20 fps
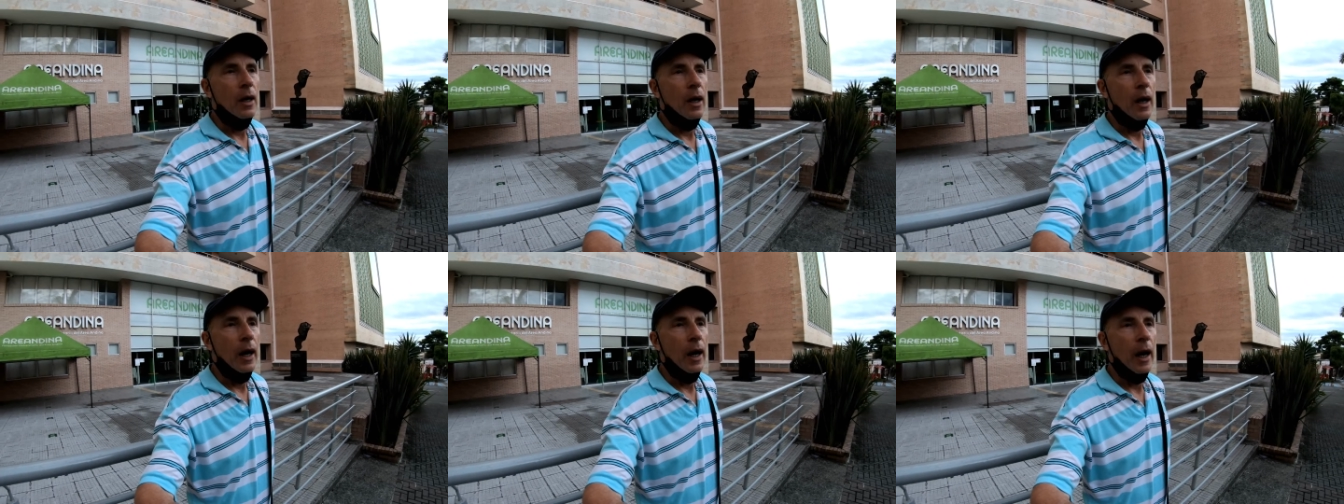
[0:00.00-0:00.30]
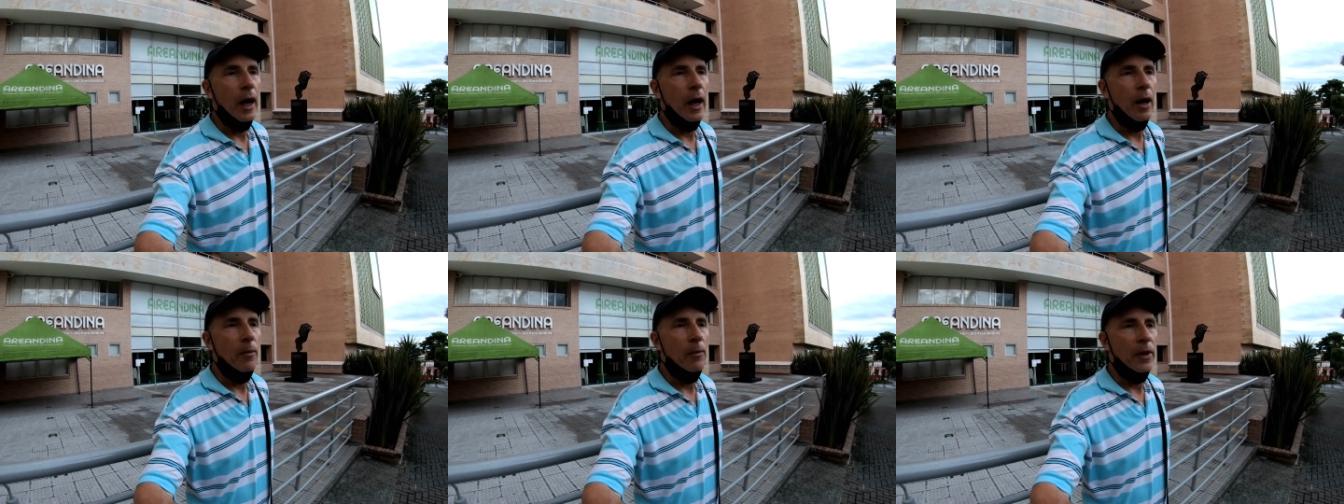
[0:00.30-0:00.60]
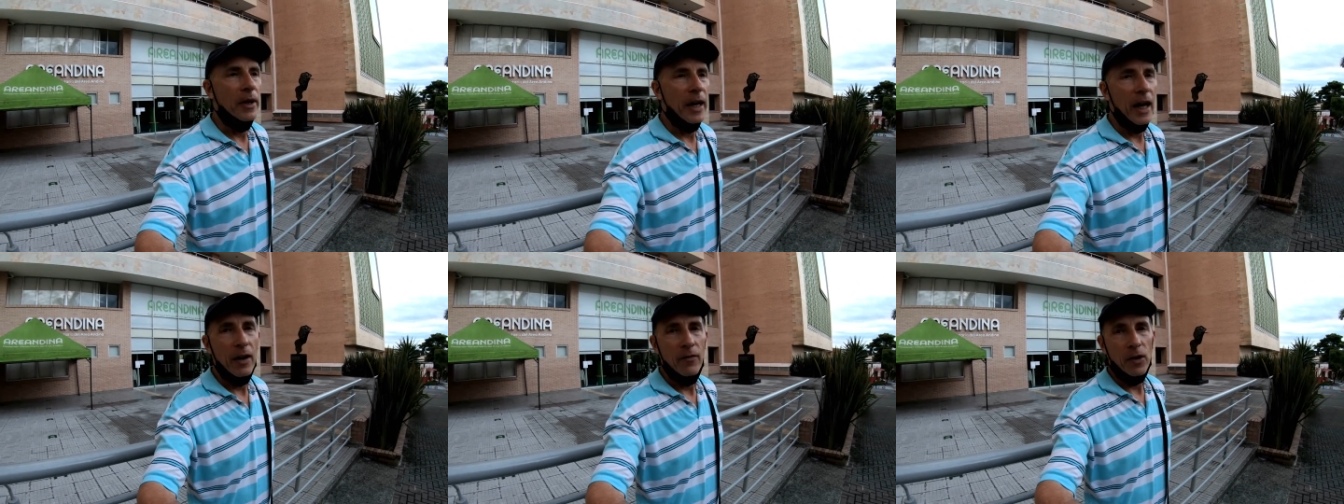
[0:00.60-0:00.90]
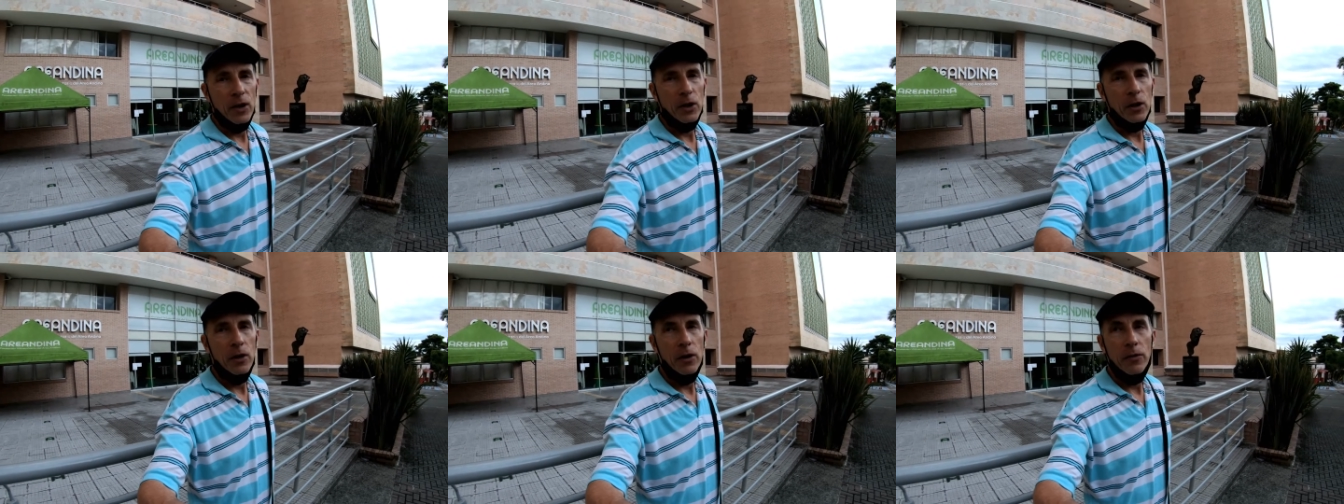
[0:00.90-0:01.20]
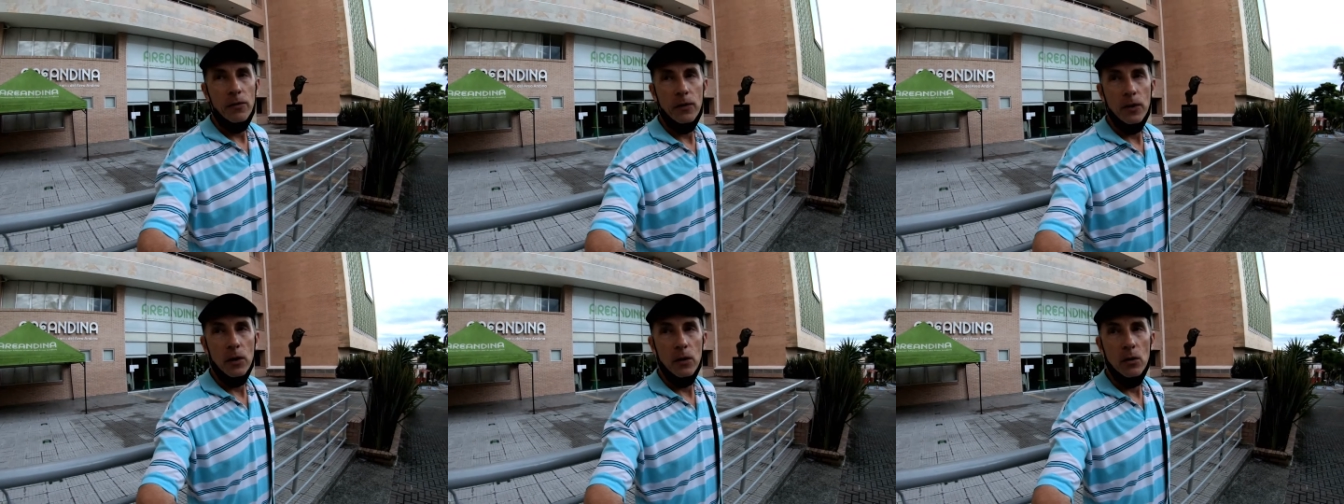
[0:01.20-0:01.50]
um, they have a
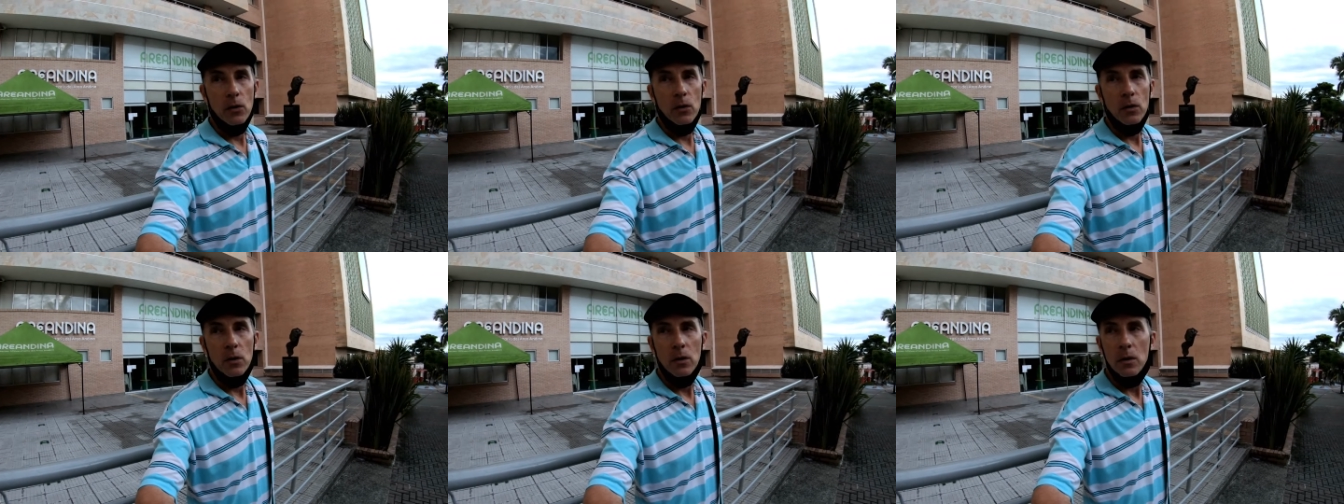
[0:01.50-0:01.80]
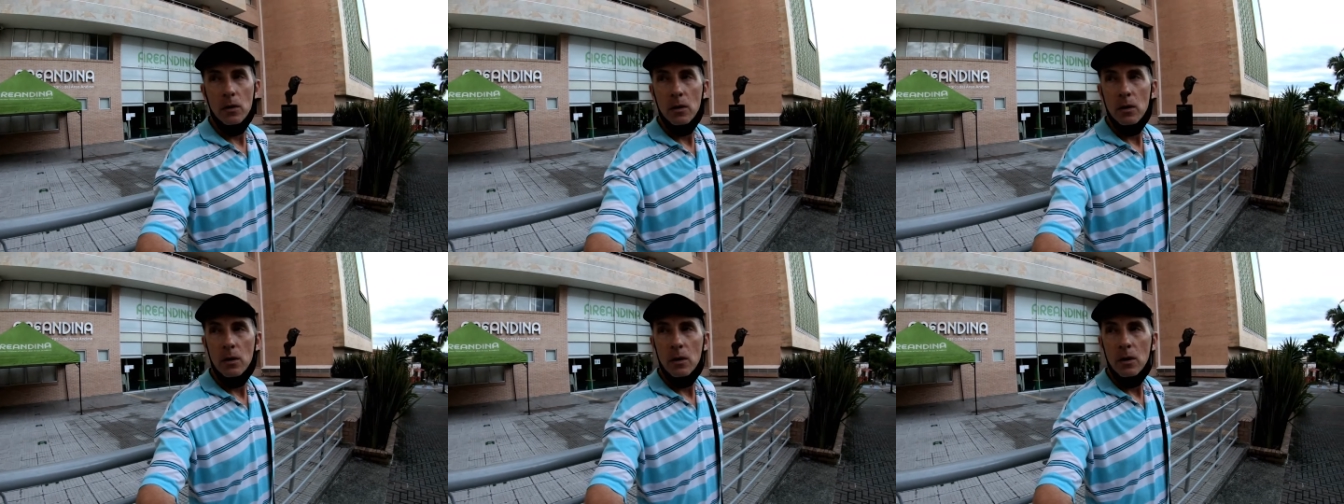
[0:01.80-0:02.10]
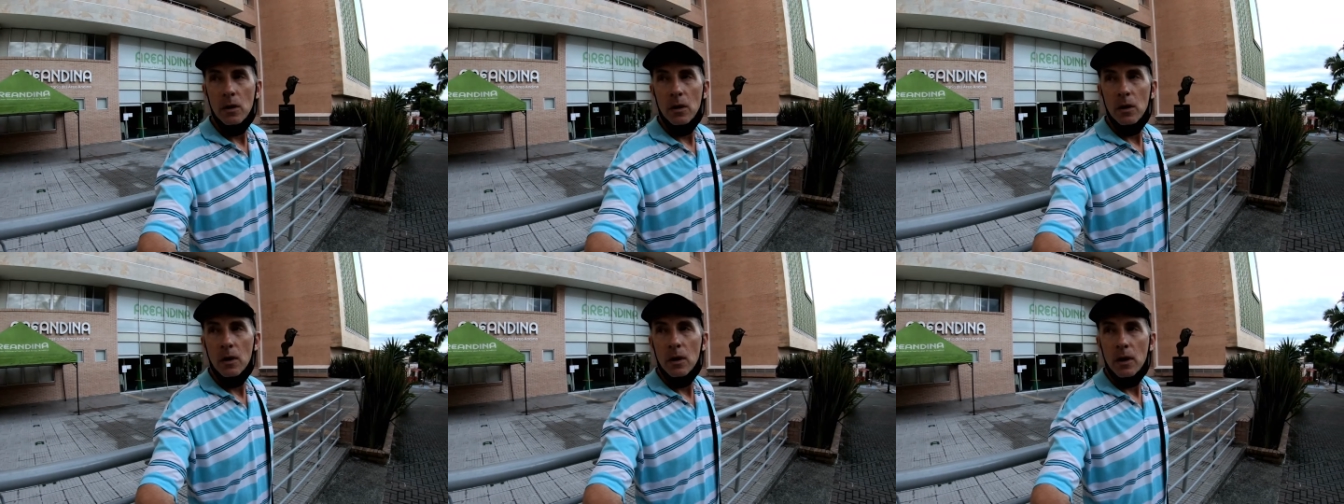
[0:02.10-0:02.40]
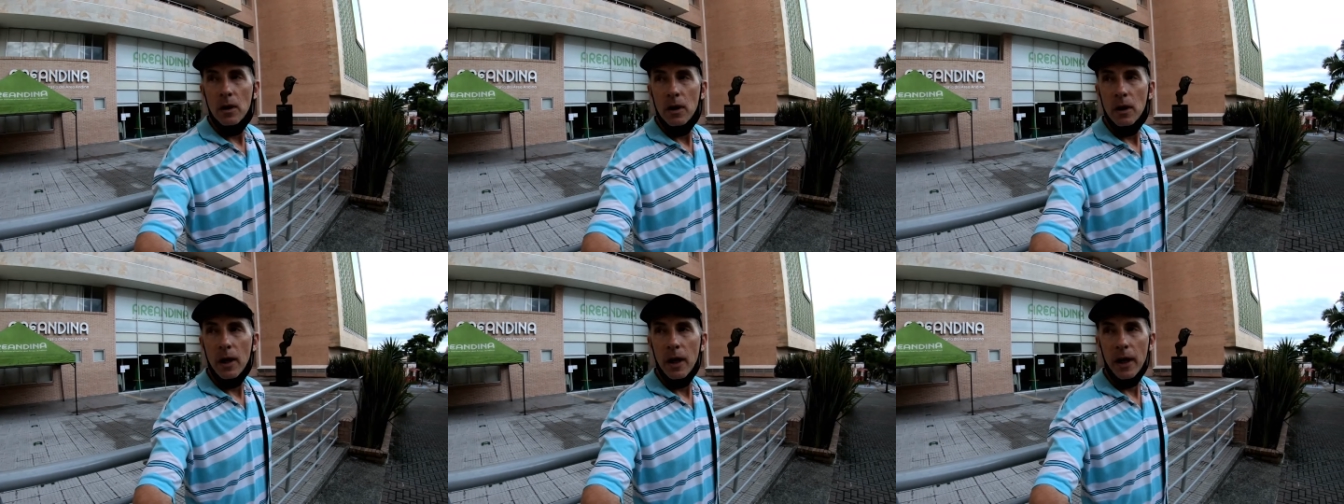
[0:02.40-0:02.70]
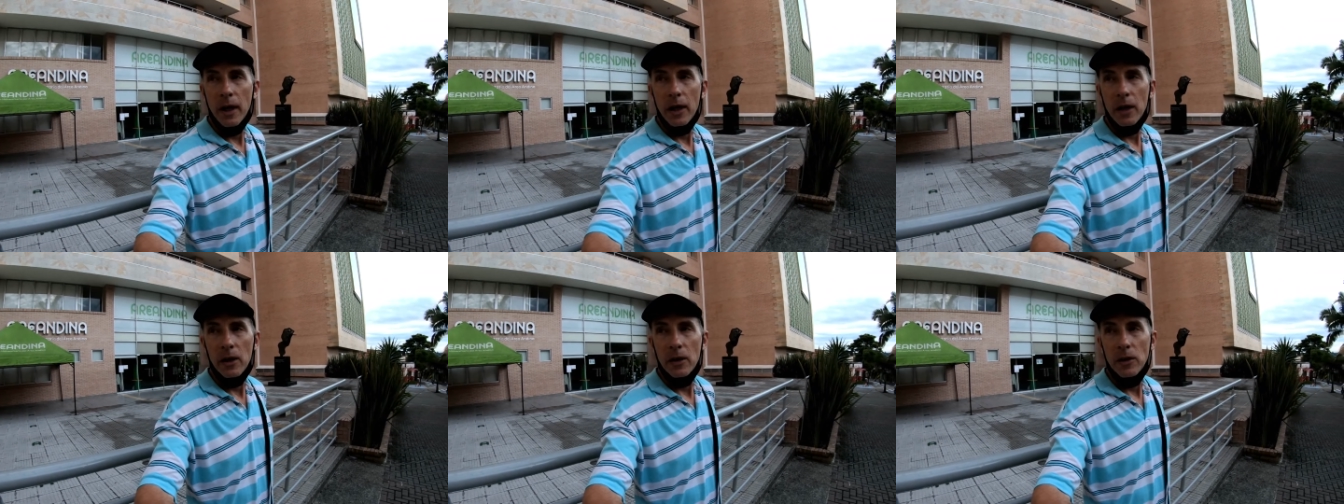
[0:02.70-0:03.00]
curfew,
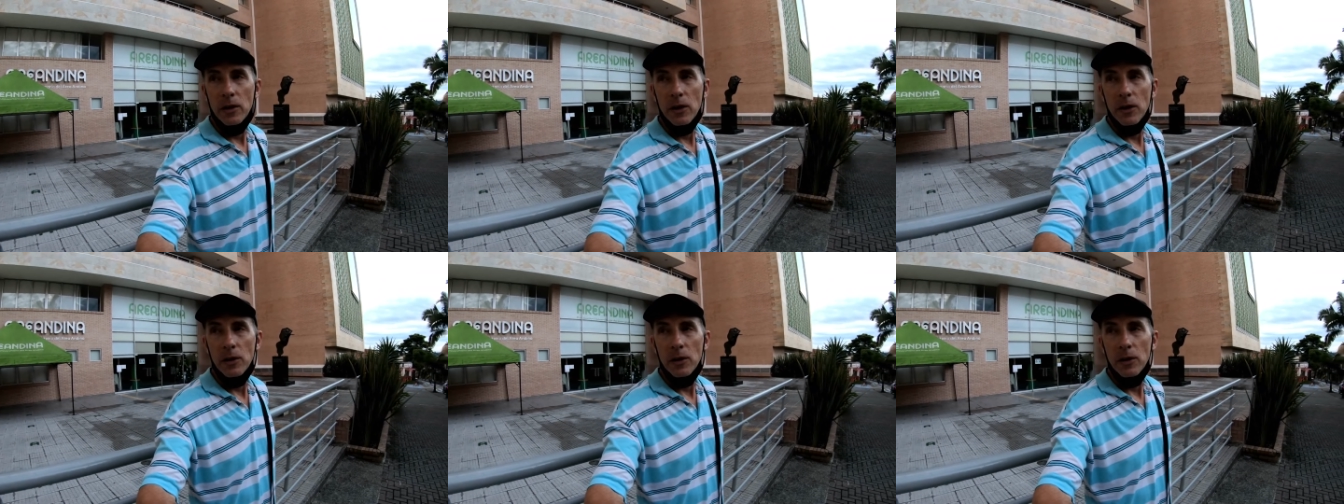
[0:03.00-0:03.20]
and